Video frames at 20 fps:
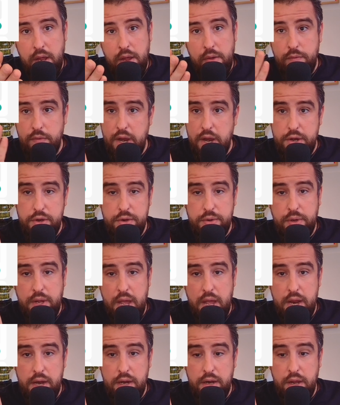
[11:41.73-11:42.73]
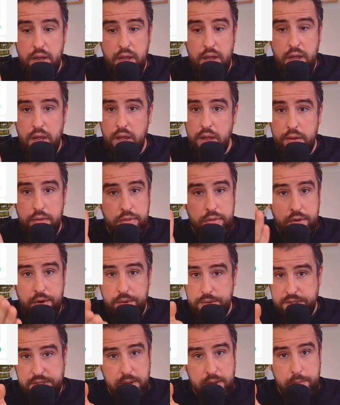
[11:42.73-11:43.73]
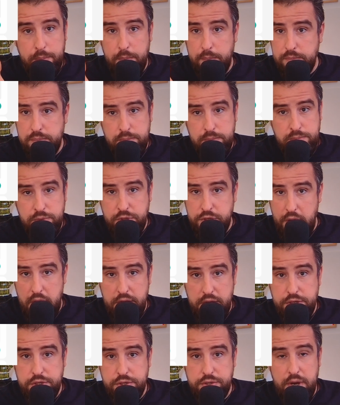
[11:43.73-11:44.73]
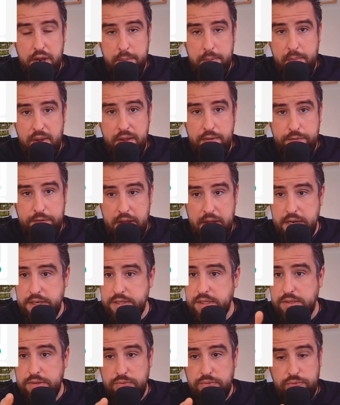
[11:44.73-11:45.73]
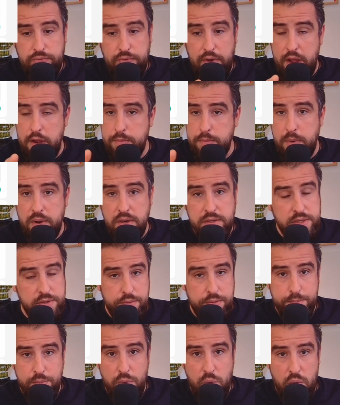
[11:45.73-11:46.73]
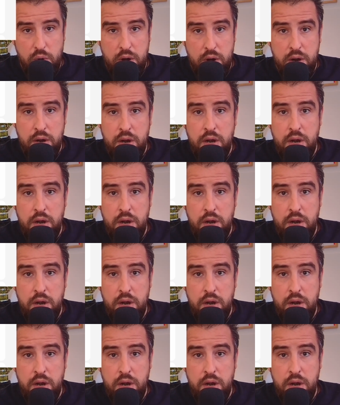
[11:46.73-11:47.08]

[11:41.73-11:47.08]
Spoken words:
where you can throw some change at my face, $5 or more.